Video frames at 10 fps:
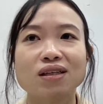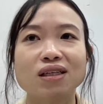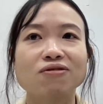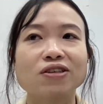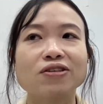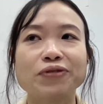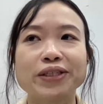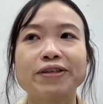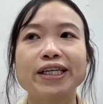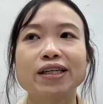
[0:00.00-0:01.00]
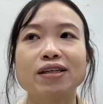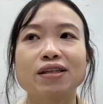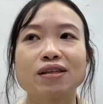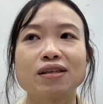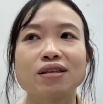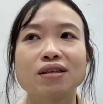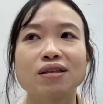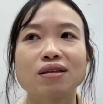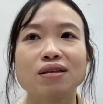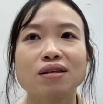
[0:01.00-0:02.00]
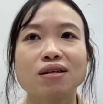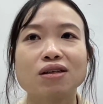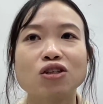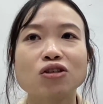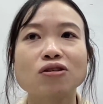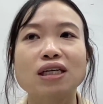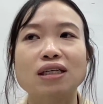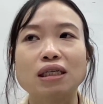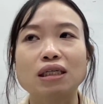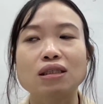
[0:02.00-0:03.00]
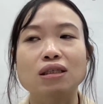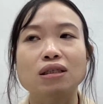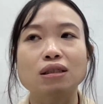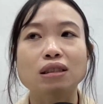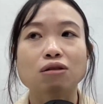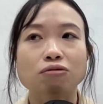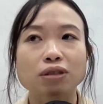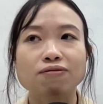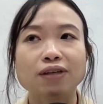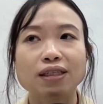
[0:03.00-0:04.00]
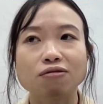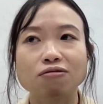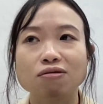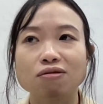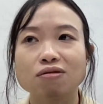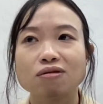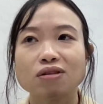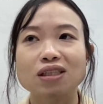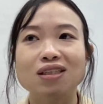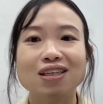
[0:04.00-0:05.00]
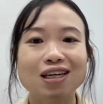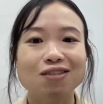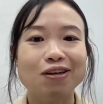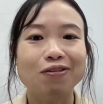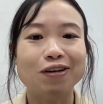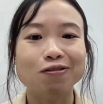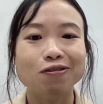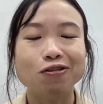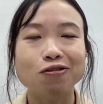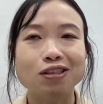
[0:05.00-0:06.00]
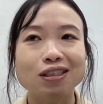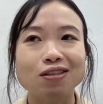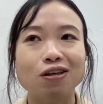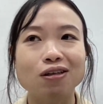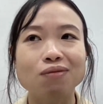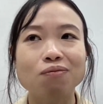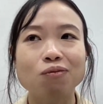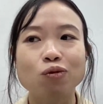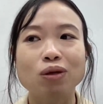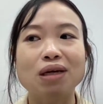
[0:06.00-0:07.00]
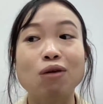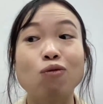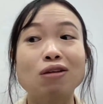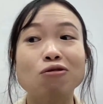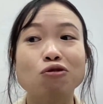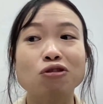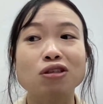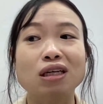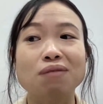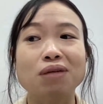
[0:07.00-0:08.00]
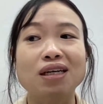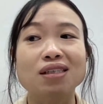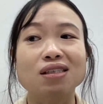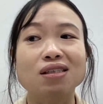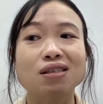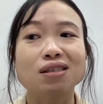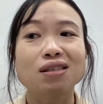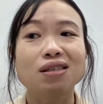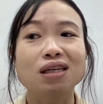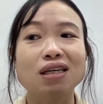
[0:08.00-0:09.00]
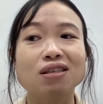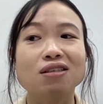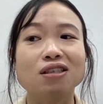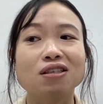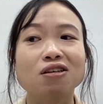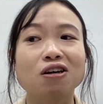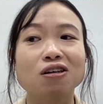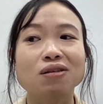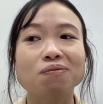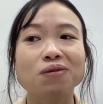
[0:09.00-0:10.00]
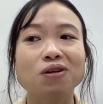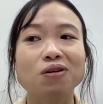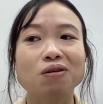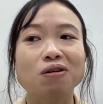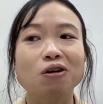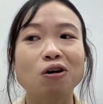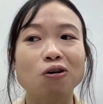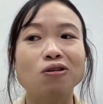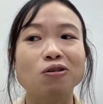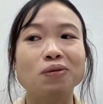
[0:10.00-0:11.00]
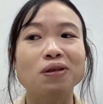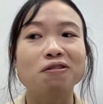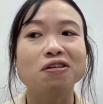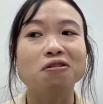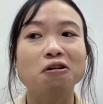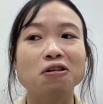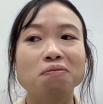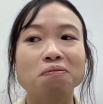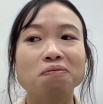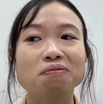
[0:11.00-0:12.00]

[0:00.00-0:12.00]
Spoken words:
it's very weird, right? Shows that it is a discrete value. In the case where we want to use this column, we may want to treat them as categorical column or numerical column.